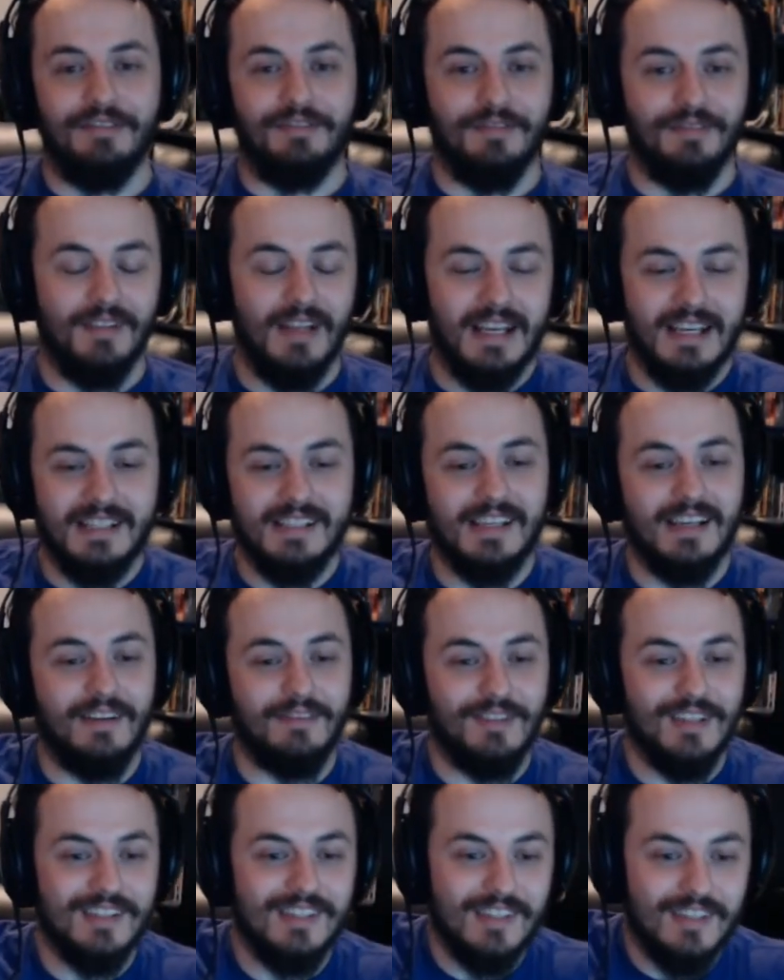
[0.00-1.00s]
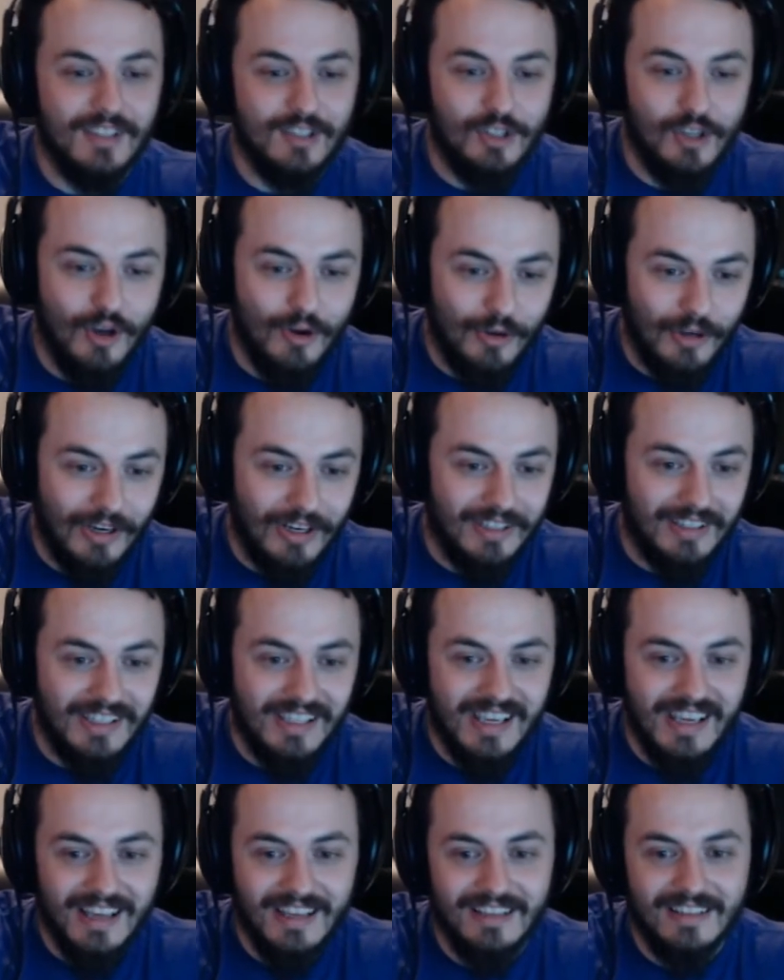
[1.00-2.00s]
like I said, if this is the Joker in
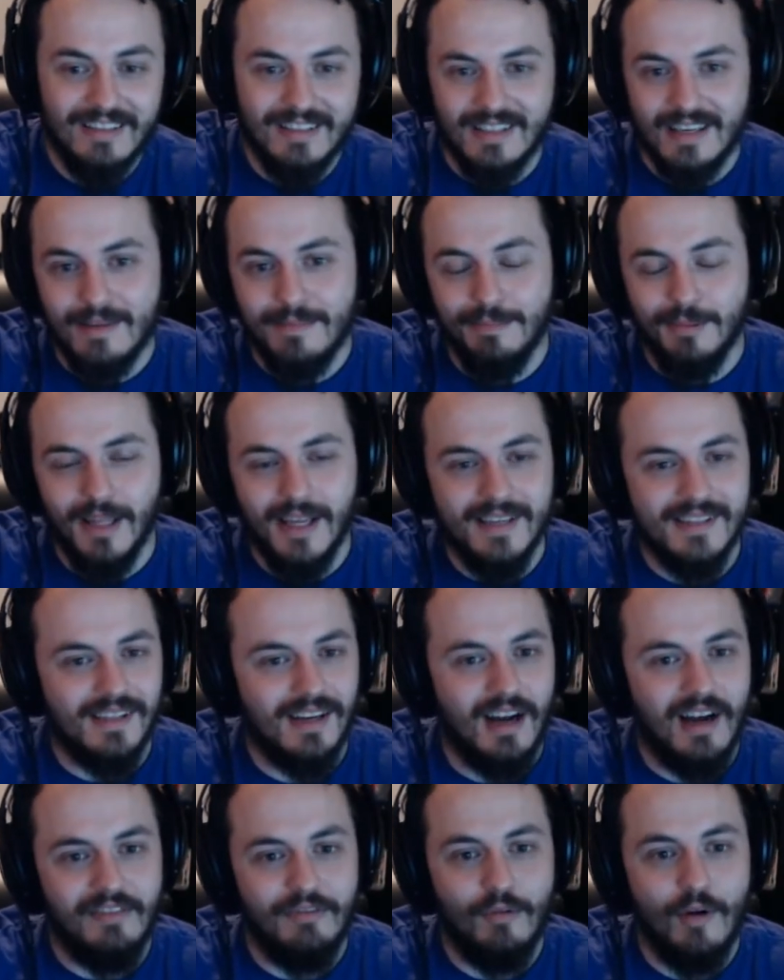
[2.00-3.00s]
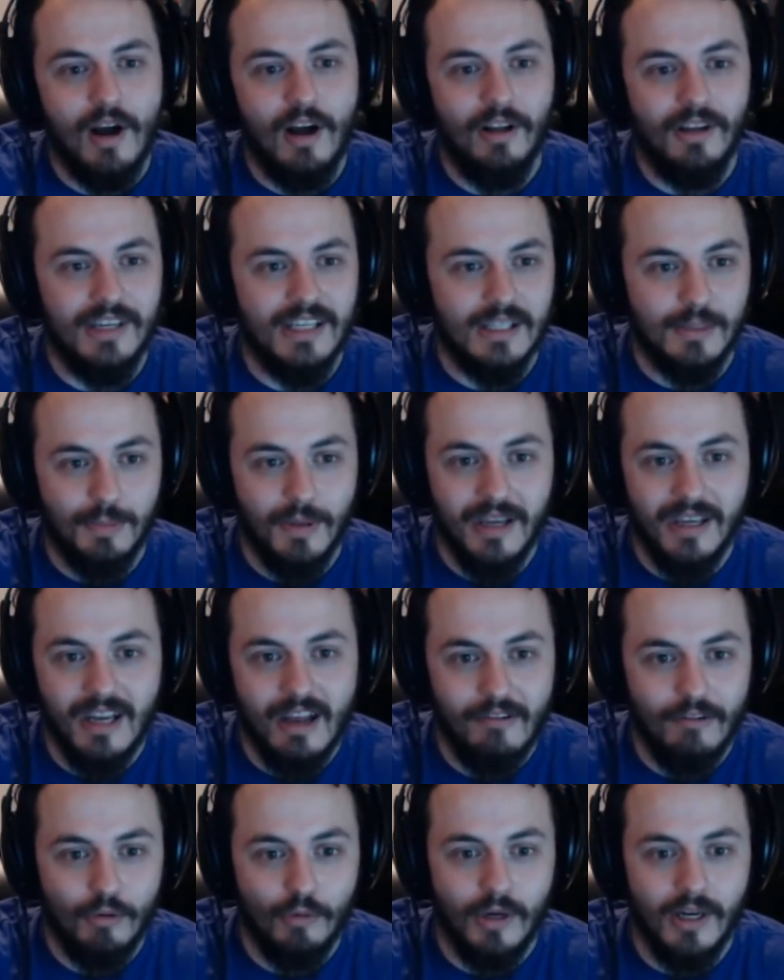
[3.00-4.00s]
the end, he plays it off well. He's playing
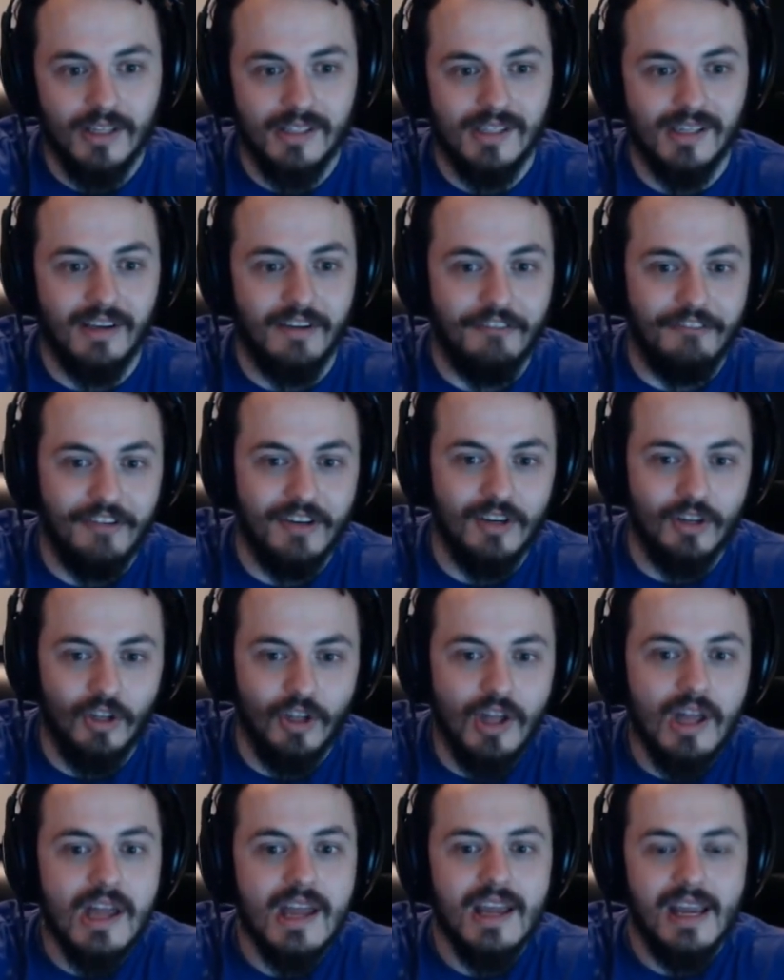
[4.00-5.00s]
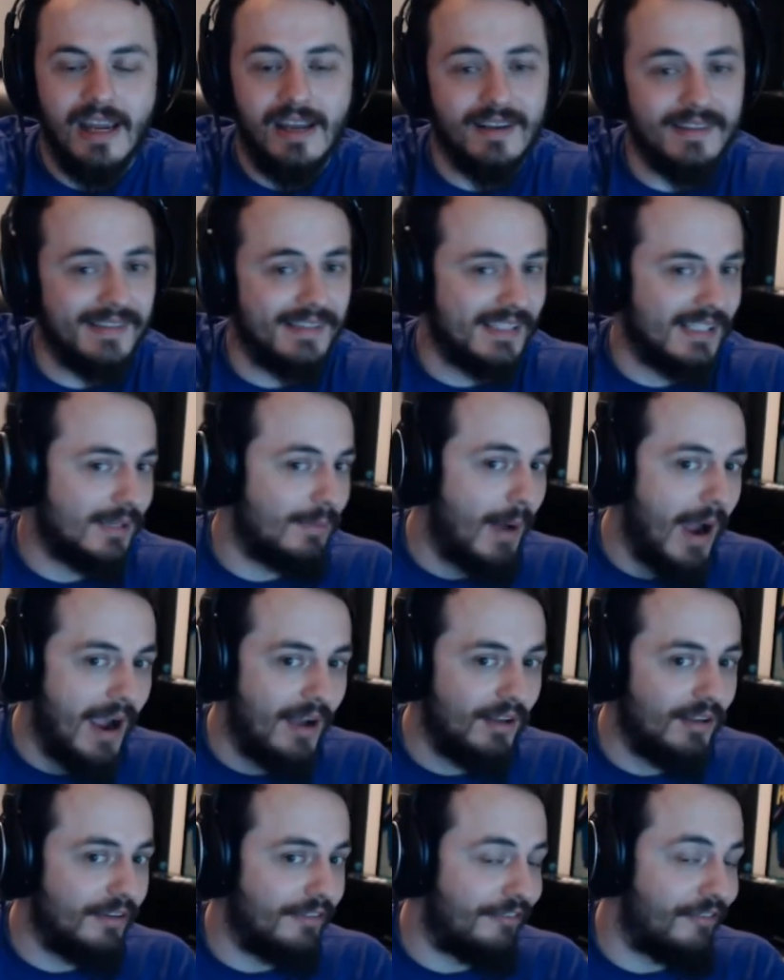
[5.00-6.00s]
everyone else like a fiddle. He doesn't
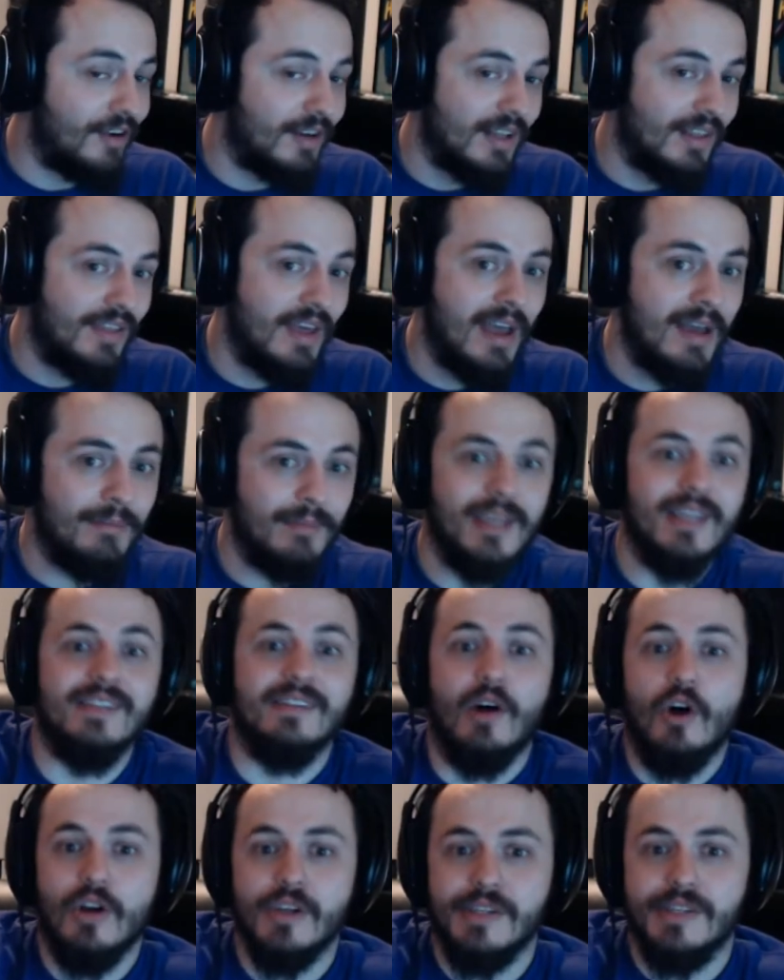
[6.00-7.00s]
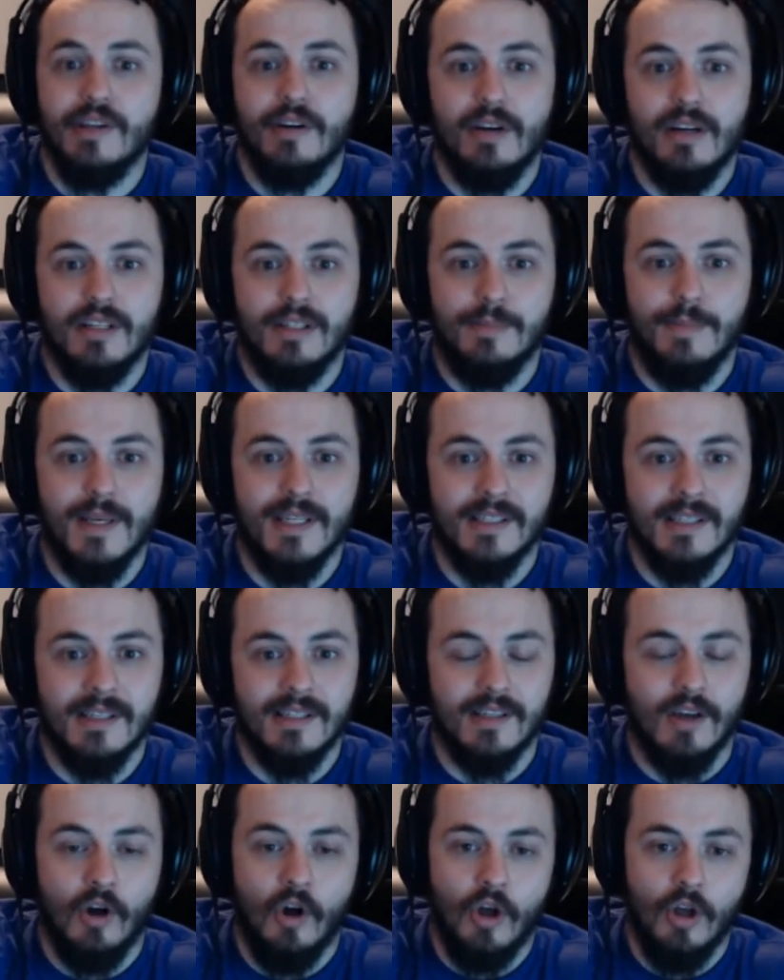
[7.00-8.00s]
smile in front of them. He's all serious
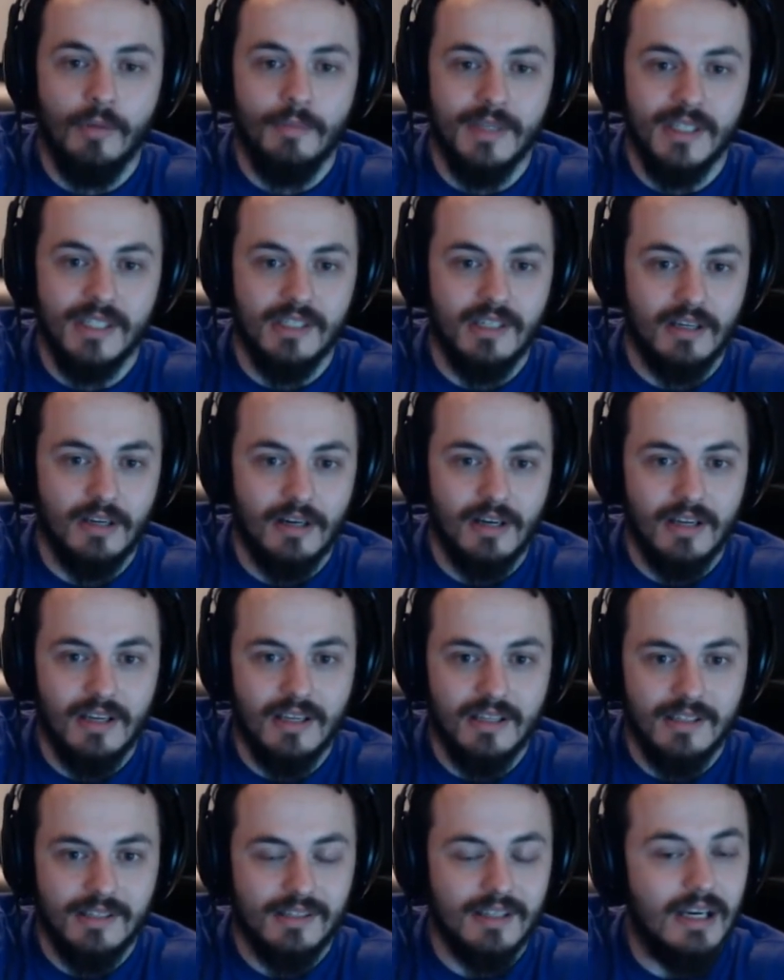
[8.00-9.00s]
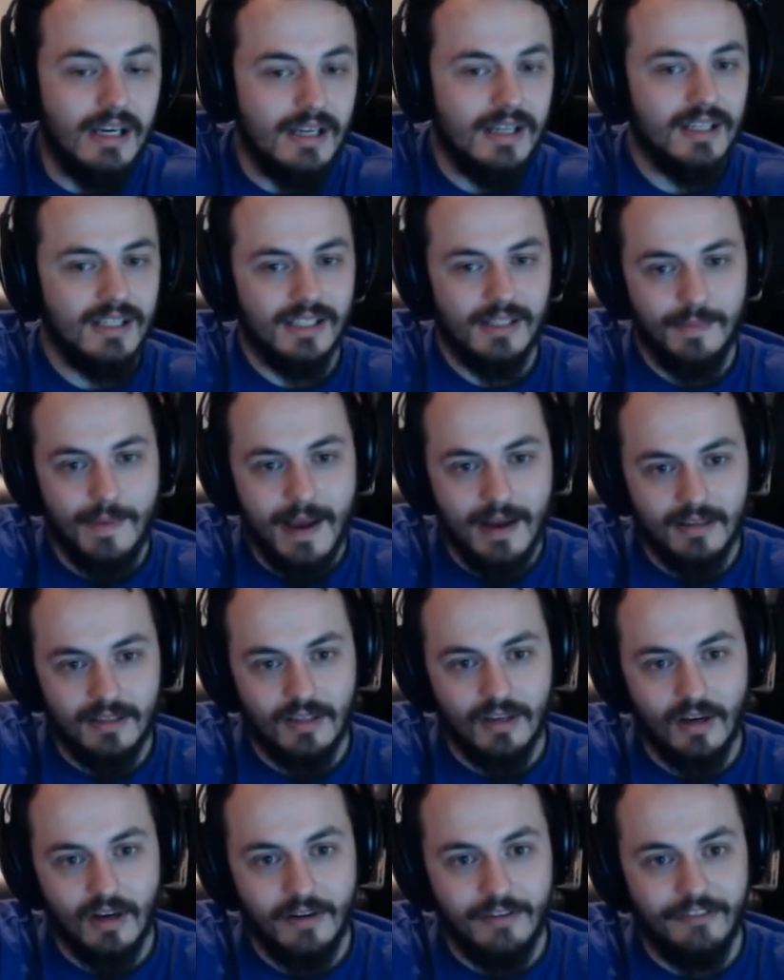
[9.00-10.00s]
business, all mysterious
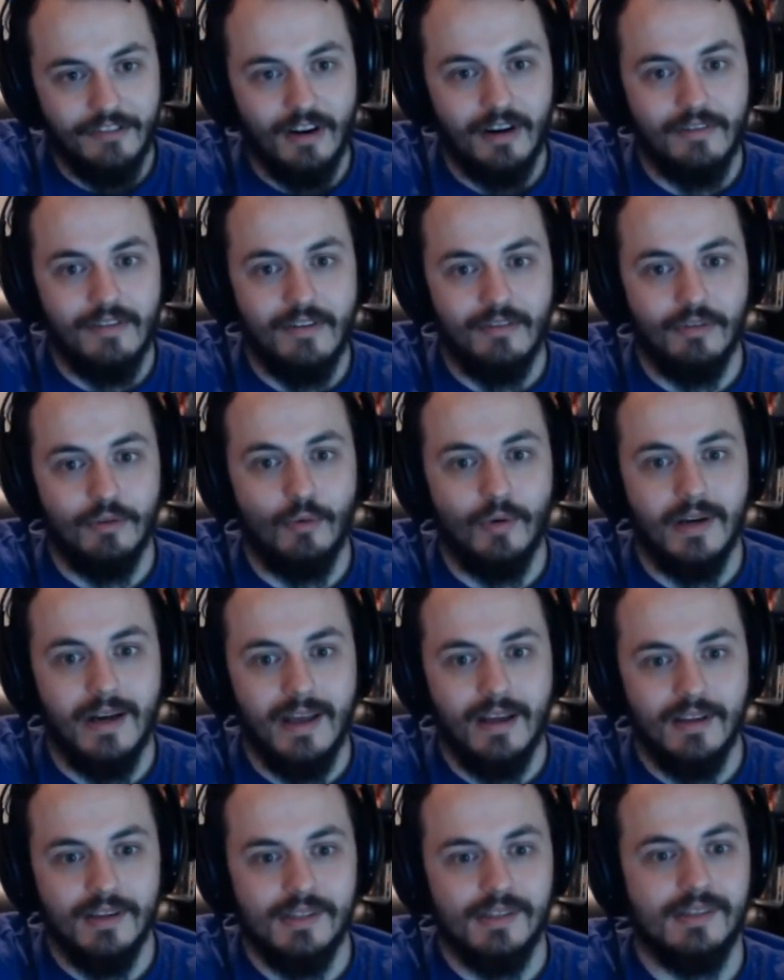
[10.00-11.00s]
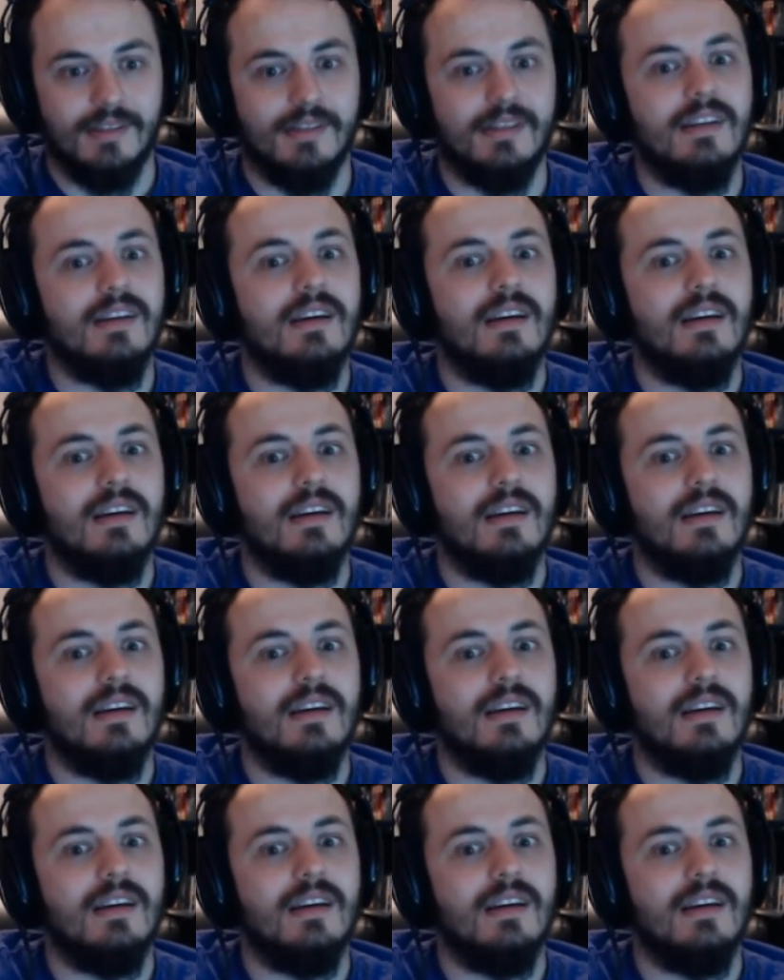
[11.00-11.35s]
Spectre in front of everyone else.